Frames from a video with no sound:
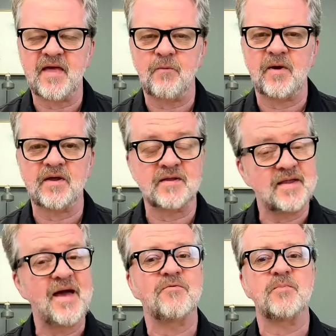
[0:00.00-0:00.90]
That way you
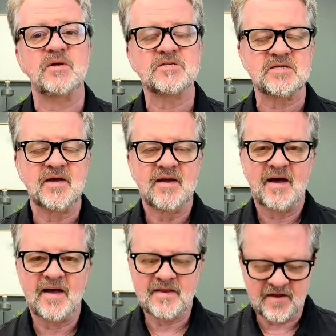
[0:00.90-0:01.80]
never miss
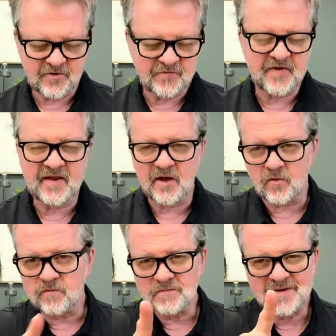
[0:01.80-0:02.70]
another
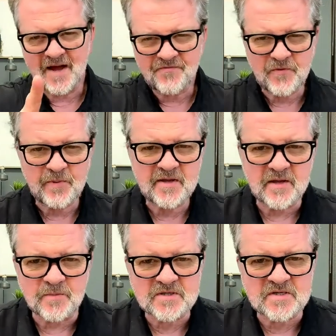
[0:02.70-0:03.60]
video. God forbid you
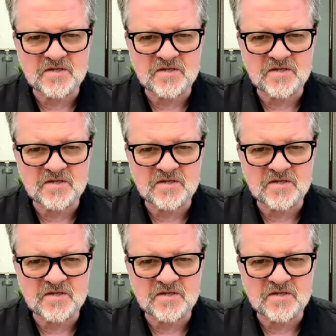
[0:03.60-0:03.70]
miss these